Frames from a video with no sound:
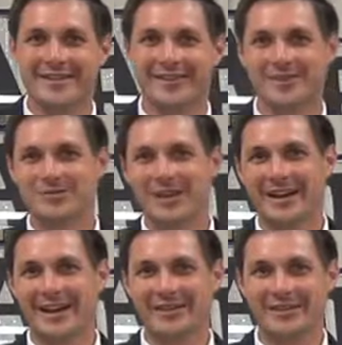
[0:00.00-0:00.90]
He's on his way
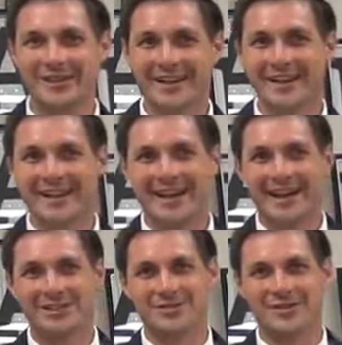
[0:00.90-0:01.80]
to heaven
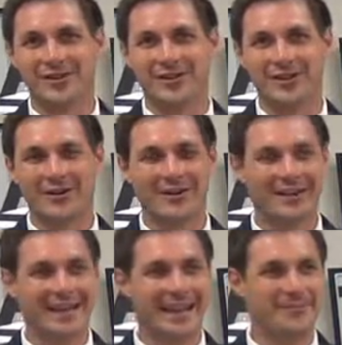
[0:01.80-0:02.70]
as a result of going
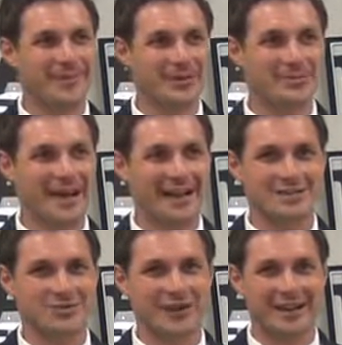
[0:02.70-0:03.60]
to camp this
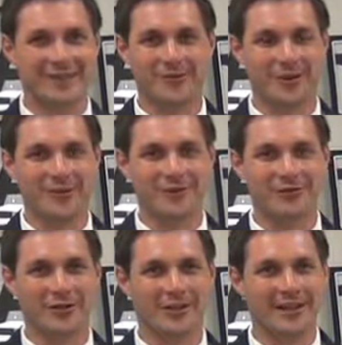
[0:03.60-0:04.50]
past week. What a
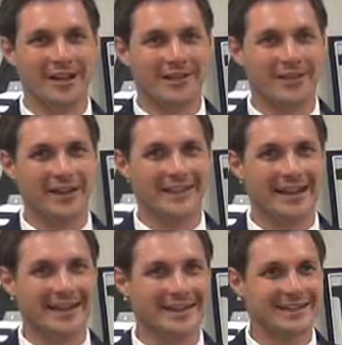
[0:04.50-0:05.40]
wonderful thing
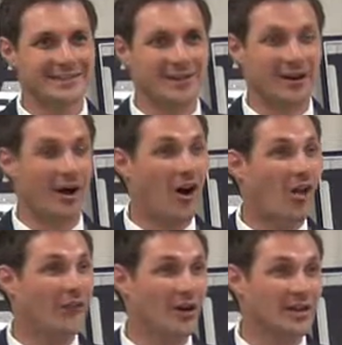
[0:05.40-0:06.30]
that is. And our,
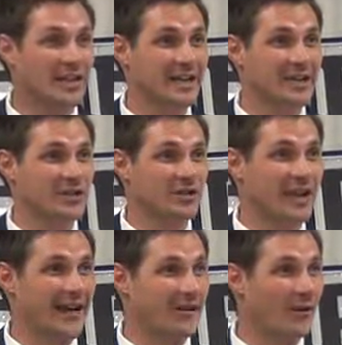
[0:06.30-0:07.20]
all of our teenagers,
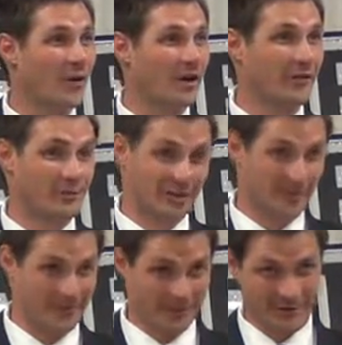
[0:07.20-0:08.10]
every one of them, some
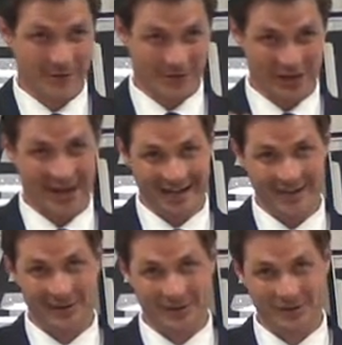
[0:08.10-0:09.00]
of them are too shy to
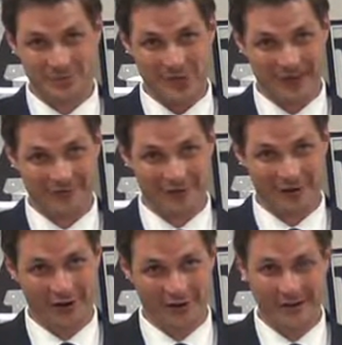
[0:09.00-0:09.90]
get up and speak in
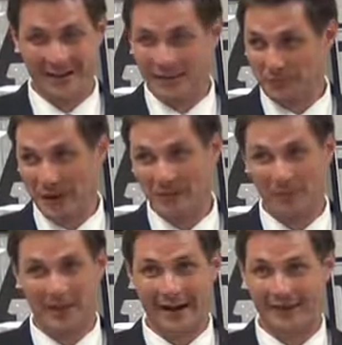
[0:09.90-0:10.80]
front of
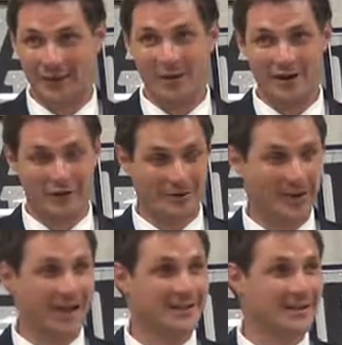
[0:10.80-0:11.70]
people, but every one of them,
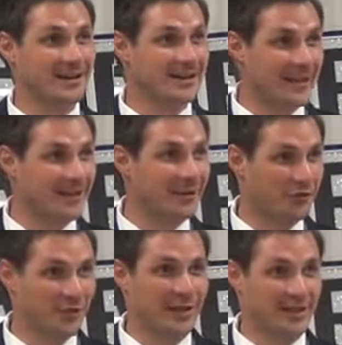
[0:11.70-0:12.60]
God did
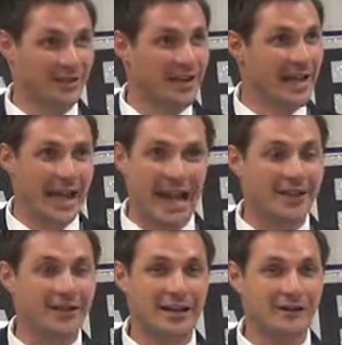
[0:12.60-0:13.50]
things.
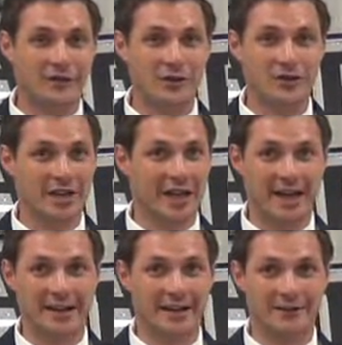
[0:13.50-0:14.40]
Anthony and Fuji
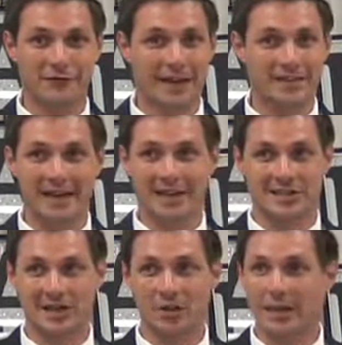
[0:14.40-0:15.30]
had a
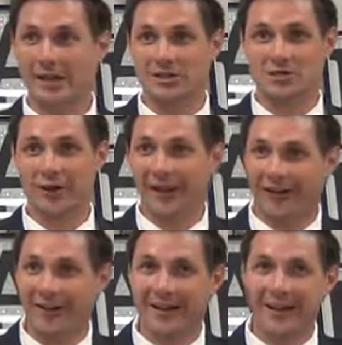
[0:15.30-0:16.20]
fantastic week as
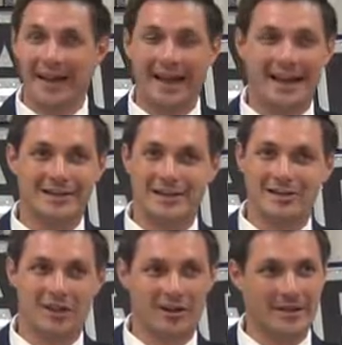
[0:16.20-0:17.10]
well, and I
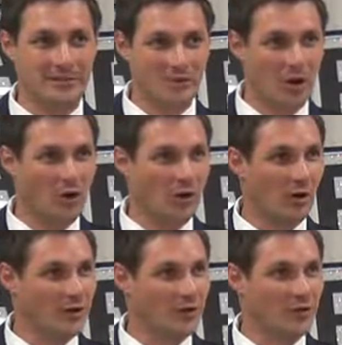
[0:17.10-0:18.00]
just saw them grow, and
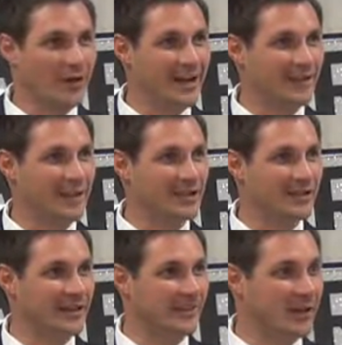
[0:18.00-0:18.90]
Lord do great things
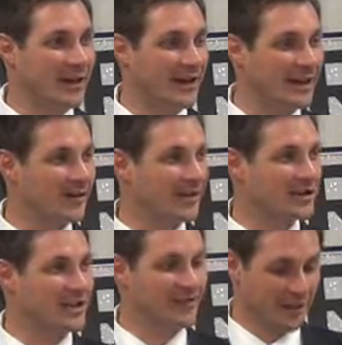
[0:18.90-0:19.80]
in them. They're not here
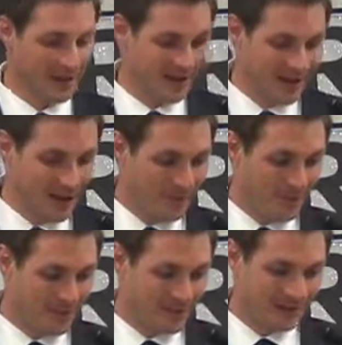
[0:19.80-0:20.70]
this evening,
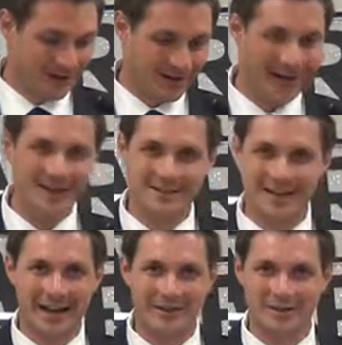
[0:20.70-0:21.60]
but uh, God,
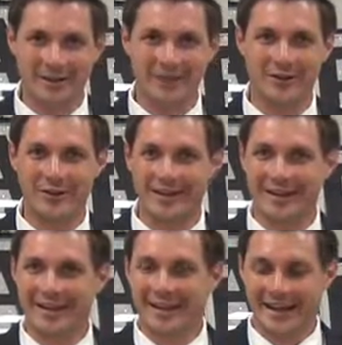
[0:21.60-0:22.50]
God was really good.
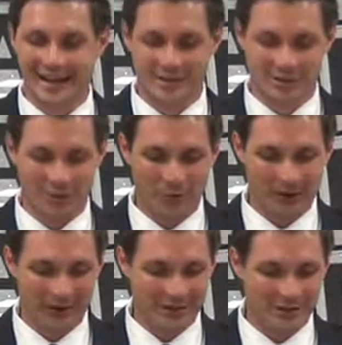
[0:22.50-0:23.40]
And so I
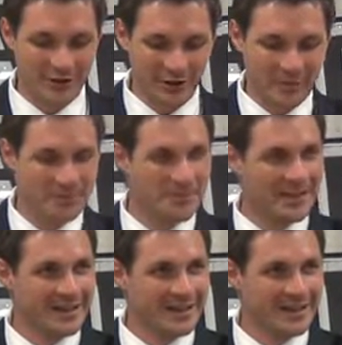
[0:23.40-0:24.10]
want to let you know